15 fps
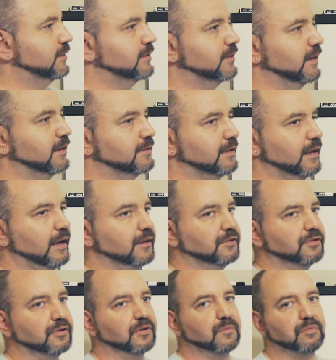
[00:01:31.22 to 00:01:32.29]
that says
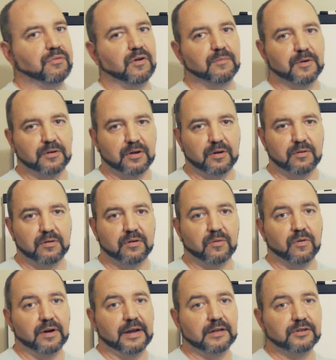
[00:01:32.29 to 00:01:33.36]
enter promo code
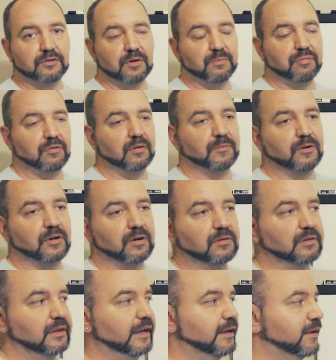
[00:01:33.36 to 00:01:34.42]
or enter a promo
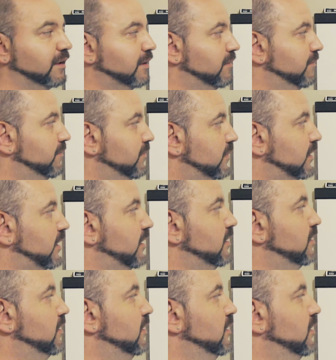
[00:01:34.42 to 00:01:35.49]
code link. Okay.
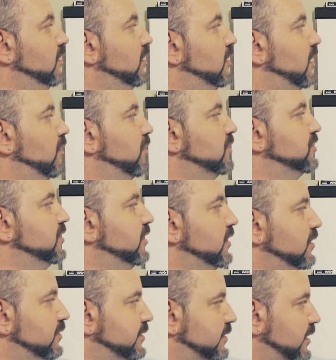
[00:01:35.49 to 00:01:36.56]
I want you to
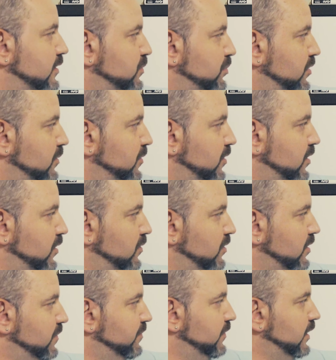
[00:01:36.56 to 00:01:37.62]
use this promo
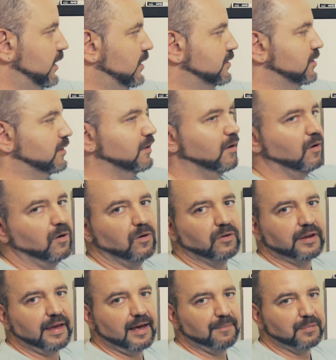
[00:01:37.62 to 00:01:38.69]
code. It's in all
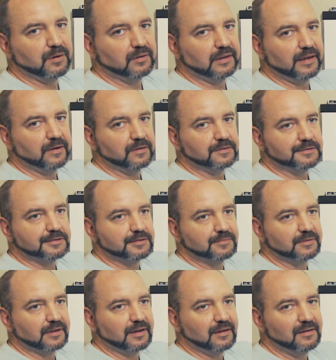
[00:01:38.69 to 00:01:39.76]
capital letters.
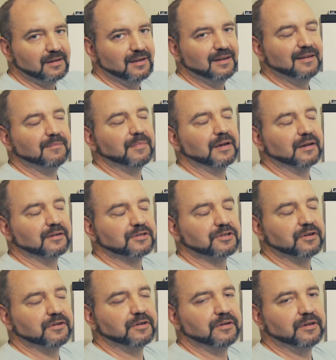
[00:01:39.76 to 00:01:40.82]
Okay. Making
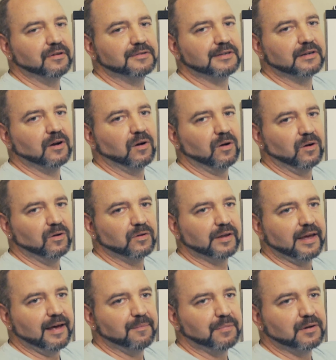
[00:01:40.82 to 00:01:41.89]
sure you're using all
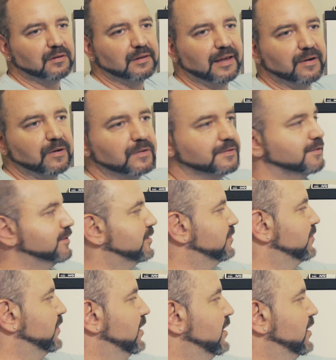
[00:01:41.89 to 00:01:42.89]
capital letters.